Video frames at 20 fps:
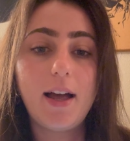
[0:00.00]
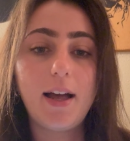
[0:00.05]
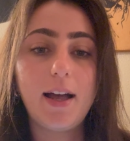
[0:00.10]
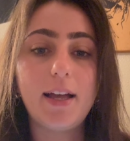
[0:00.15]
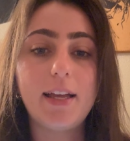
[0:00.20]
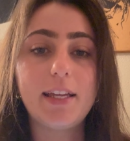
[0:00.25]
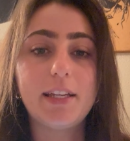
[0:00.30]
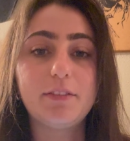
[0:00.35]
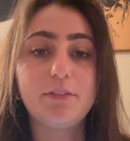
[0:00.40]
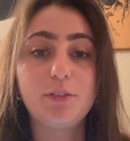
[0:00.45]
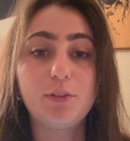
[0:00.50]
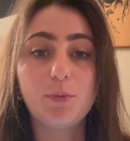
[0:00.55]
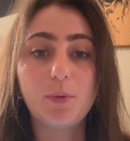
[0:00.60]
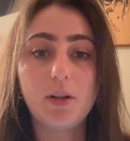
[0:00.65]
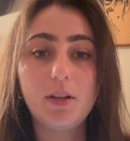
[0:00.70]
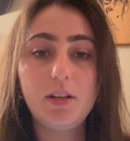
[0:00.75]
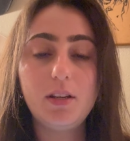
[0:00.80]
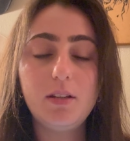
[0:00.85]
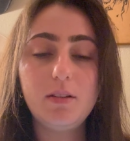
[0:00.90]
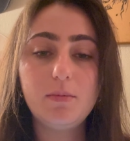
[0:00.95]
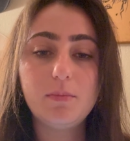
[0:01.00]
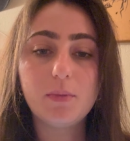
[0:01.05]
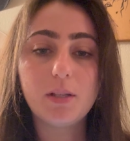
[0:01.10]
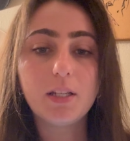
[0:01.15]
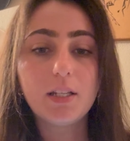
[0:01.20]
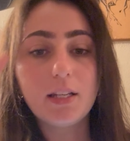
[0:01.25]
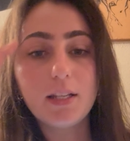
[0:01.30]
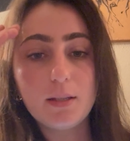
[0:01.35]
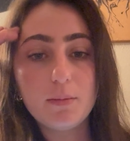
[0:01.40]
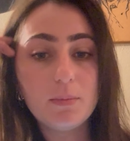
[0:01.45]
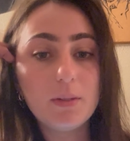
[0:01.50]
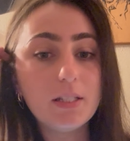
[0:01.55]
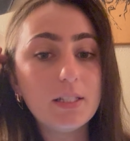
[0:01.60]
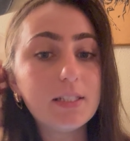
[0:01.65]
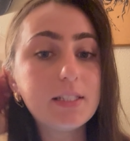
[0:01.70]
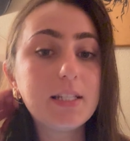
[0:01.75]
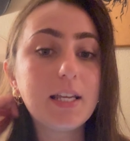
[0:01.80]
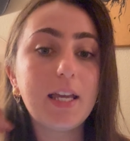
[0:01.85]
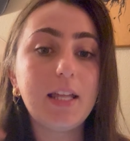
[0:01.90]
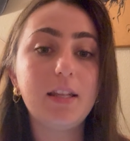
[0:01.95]
Hi everyone, my name
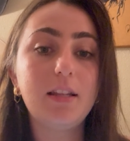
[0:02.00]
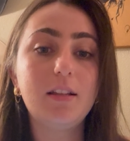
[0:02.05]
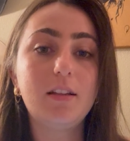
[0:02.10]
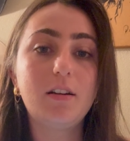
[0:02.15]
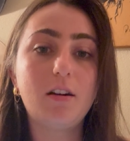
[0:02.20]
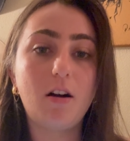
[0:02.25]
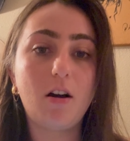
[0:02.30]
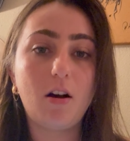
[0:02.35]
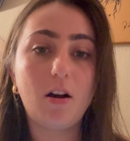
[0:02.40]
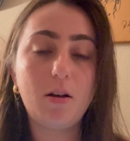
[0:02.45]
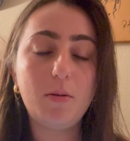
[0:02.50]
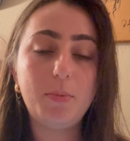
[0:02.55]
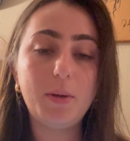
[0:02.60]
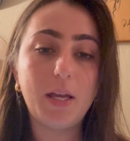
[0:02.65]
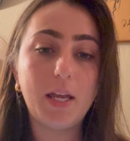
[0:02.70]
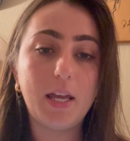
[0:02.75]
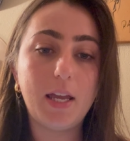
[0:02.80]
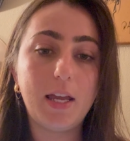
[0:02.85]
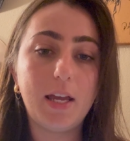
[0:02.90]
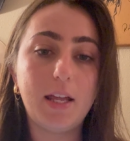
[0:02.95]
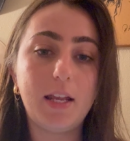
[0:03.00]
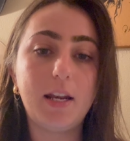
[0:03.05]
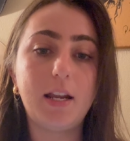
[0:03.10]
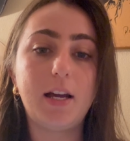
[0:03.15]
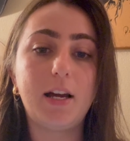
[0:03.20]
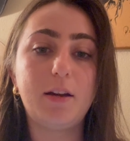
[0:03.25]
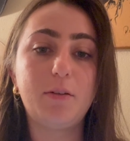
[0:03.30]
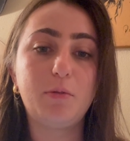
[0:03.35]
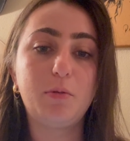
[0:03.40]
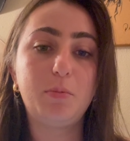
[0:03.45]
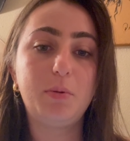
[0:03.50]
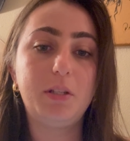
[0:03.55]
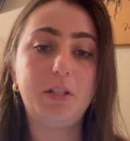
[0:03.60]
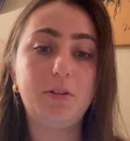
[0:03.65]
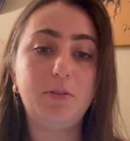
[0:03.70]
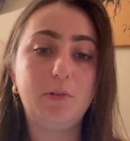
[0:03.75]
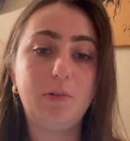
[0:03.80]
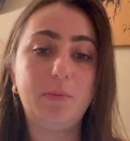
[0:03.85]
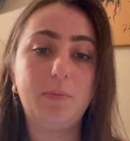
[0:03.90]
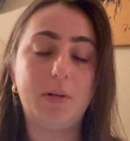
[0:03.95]
is Caitlin Cobb and I will be
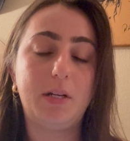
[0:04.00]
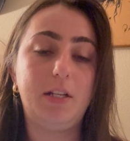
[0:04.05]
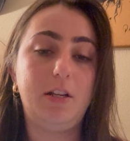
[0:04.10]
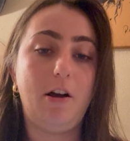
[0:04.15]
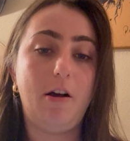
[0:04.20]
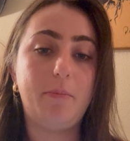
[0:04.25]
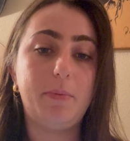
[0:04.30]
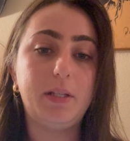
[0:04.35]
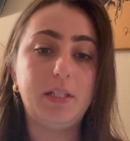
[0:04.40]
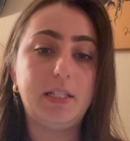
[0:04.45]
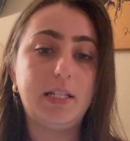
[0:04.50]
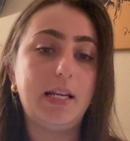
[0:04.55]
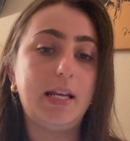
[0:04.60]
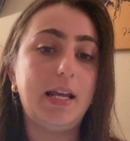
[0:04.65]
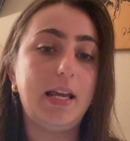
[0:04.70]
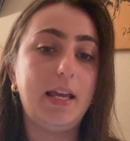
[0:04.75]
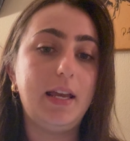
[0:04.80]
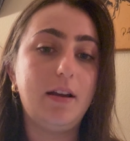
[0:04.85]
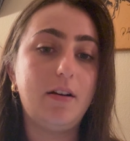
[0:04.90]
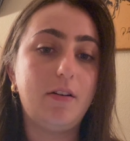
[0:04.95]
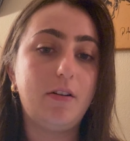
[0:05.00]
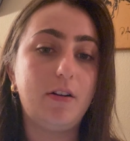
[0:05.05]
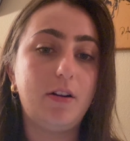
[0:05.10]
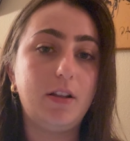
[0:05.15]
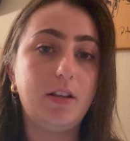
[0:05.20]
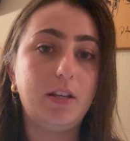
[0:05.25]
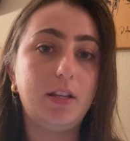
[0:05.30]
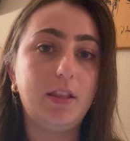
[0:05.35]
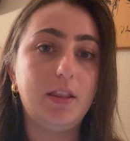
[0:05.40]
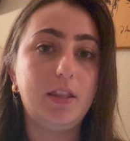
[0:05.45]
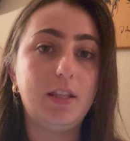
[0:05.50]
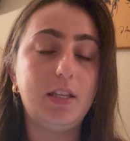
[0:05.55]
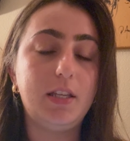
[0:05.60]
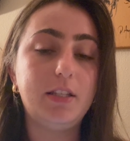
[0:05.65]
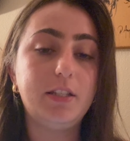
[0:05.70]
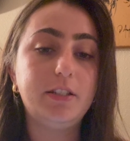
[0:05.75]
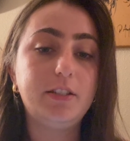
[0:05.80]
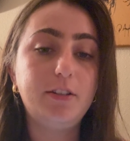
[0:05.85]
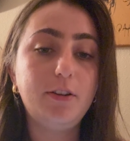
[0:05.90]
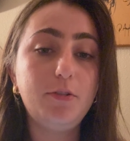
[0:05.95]
doing my topic today on the
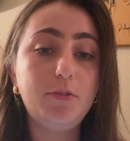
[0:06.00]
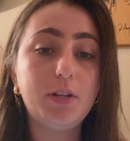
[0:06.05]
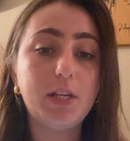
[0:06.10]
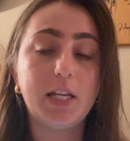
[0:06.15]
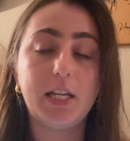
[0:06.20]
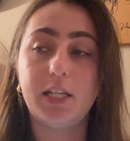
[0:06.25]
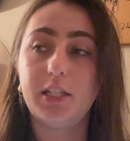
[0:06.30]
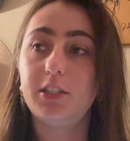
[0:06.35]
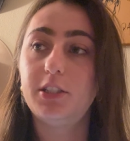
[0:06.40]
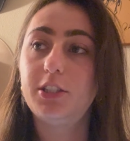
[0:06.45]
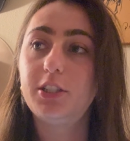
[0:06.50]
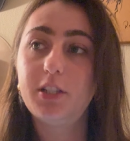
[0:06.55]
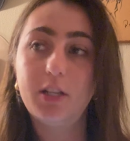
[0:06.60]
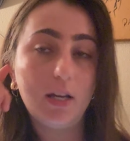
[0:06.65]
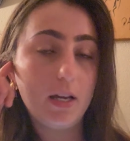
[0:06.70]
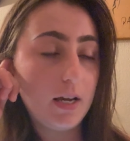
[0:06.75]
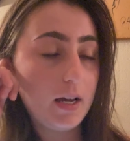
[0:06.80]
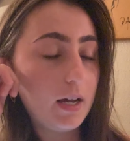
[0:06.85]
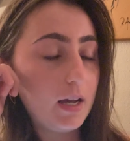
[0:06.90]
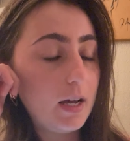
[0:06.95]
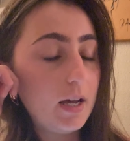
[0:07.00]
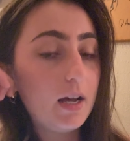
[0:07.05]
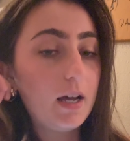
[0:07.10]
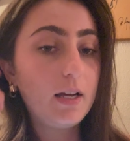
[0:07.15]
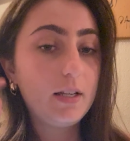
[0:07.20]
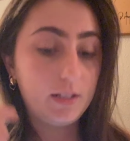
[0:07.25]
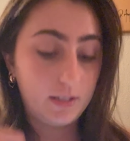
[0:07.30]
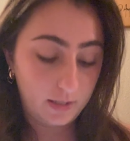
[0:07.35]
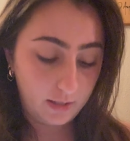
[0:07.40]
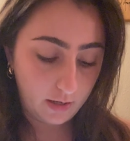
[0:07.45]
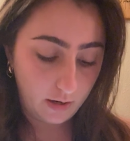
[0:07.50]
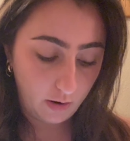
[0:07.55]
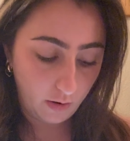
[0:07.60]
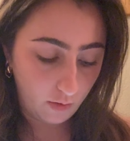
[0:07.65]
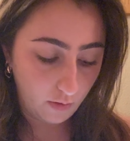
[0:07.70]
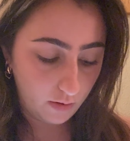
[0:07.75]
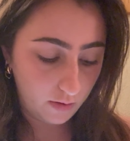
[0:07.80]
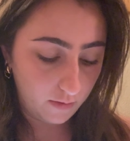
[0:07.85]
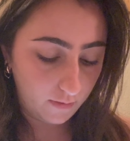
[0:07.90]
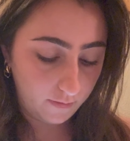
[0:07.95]
Stone Age.
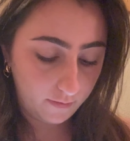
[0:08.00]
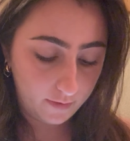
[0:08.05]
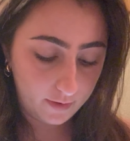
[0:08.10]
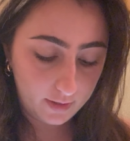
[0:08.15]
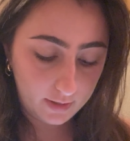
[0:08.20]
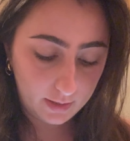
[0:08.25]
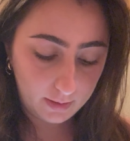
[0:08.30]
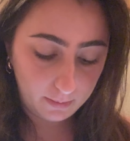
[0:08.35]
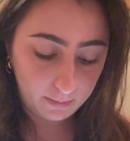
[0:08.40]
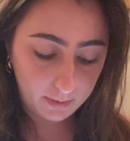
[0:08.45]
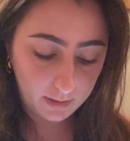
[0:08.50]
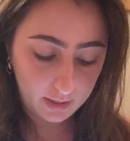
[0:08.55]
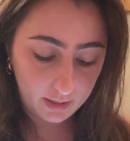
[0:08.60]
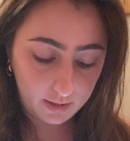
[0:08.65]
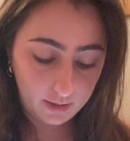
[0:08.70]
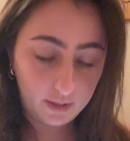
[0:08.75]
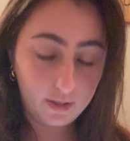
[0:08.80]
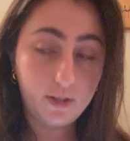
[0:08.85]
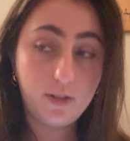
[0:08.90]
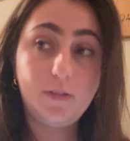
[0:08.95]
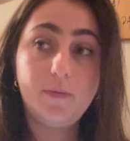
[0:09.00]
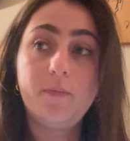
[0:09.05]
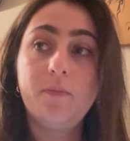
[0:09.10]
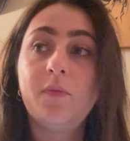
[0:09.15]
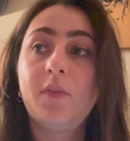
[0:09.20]
So the first picture.